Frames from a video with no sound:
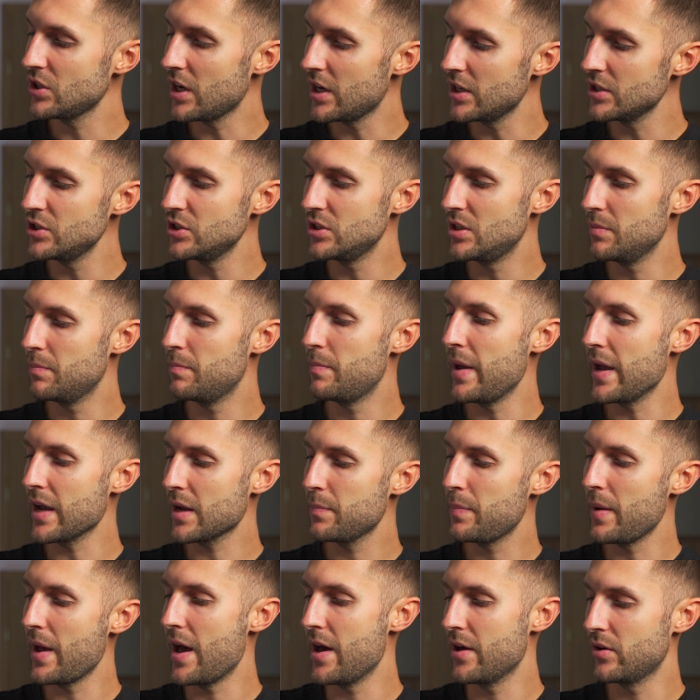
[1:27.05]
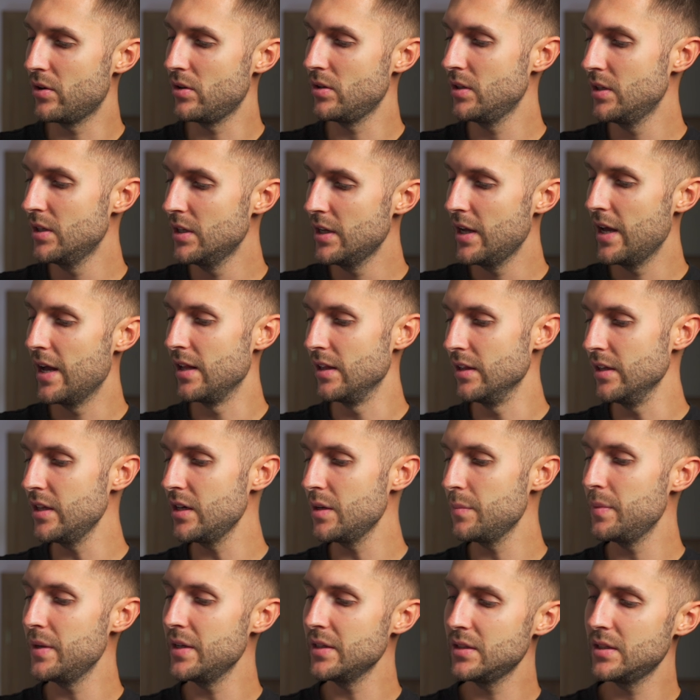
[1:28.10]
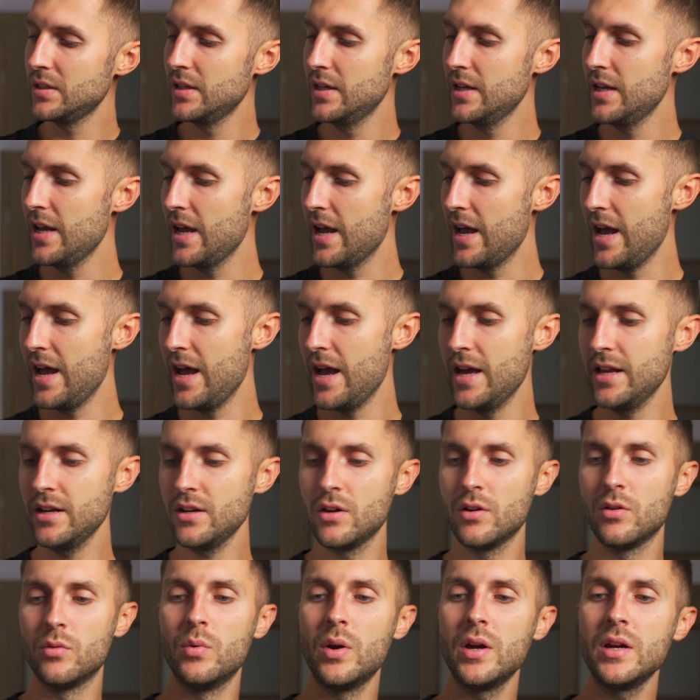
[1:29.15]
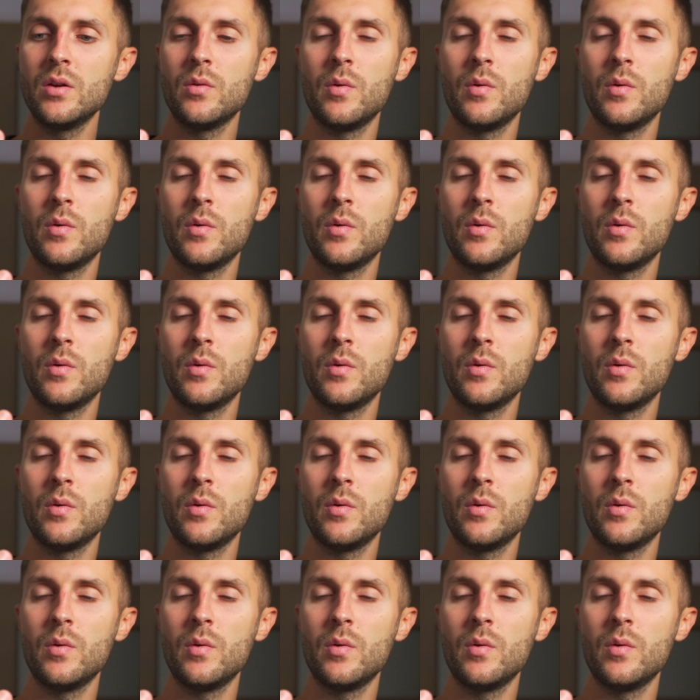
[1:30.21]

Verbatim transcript: touch the back panel a little bit and right